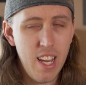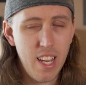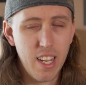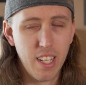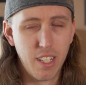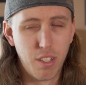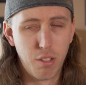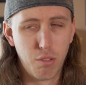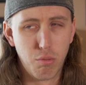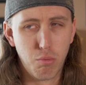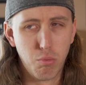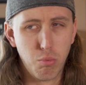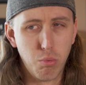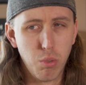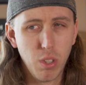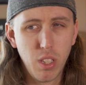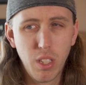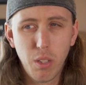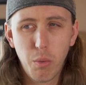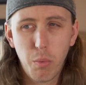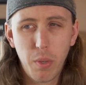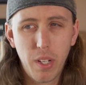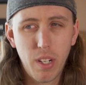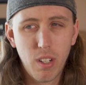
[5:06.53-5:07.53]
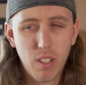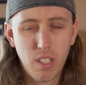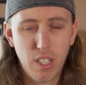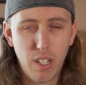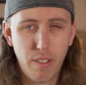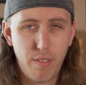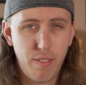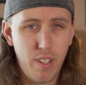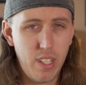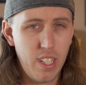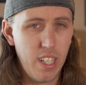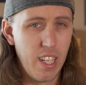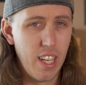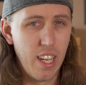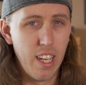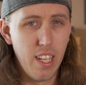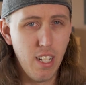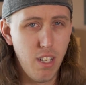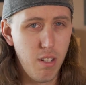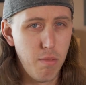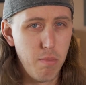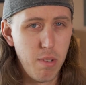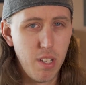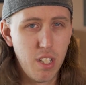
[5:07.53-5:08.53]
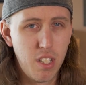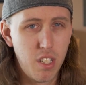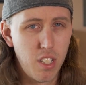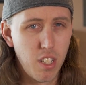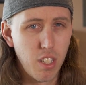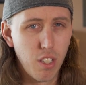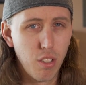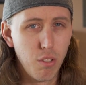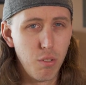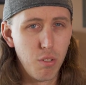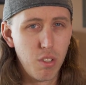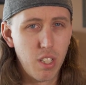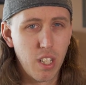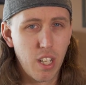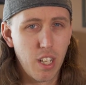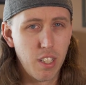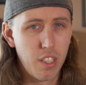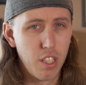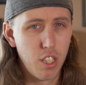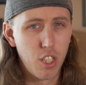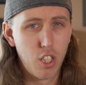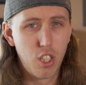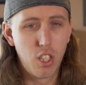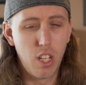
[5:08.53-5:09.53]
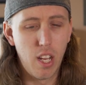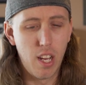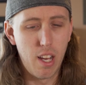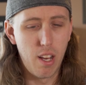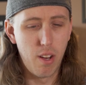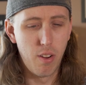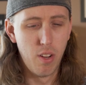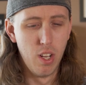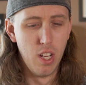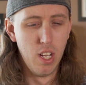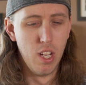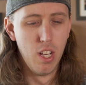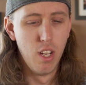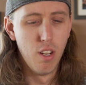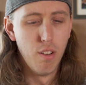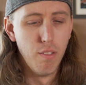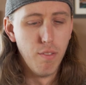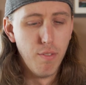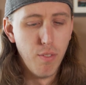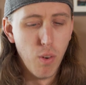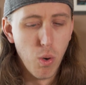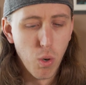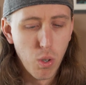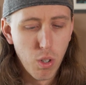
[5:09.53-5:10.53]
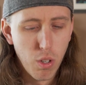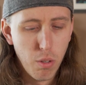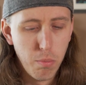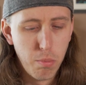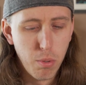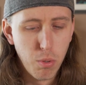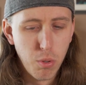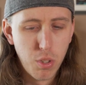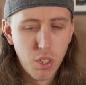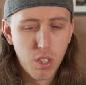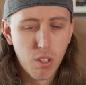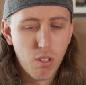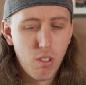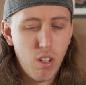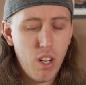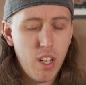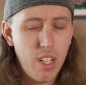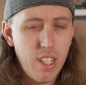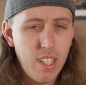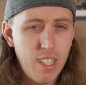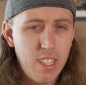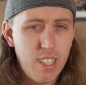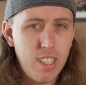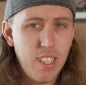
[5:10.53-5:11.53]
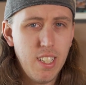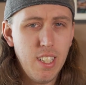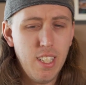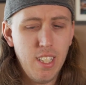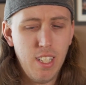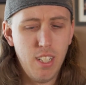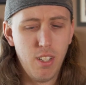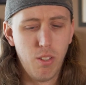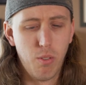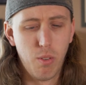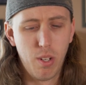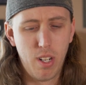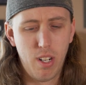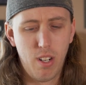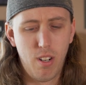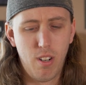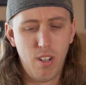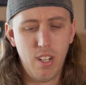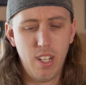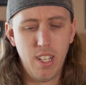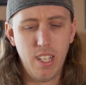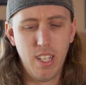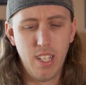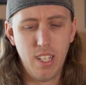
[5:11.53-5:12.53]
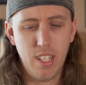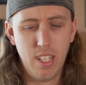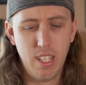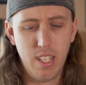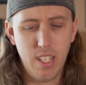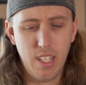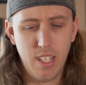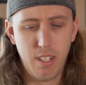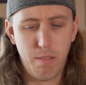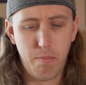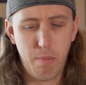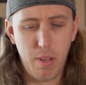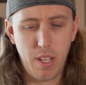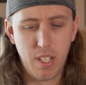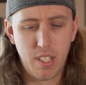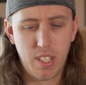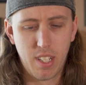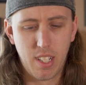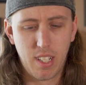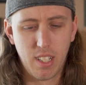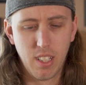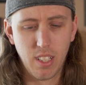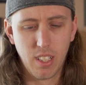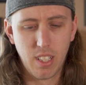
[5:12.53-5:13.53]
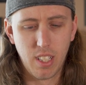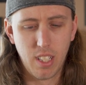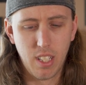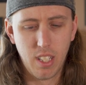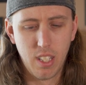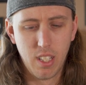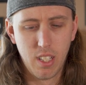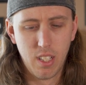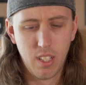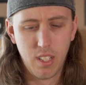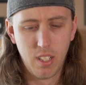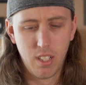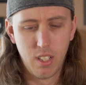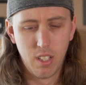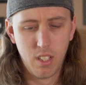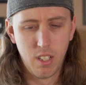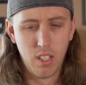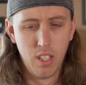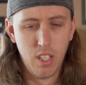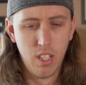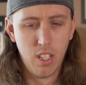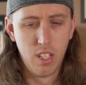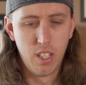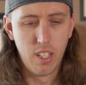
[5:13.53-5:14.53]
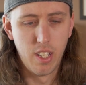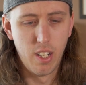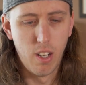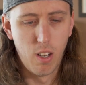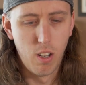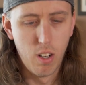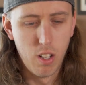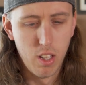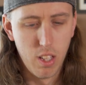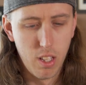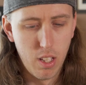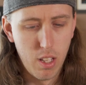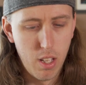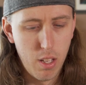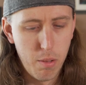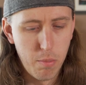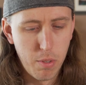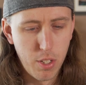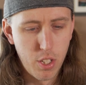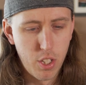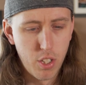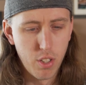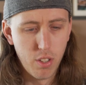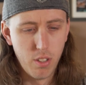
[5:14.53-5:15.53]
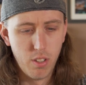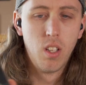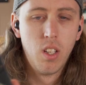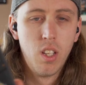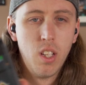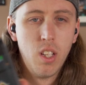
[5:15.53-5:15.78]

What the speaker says: It's really weird, and I find it hit and miss to use. They got this vocal booster on it where it basically, here, let me show.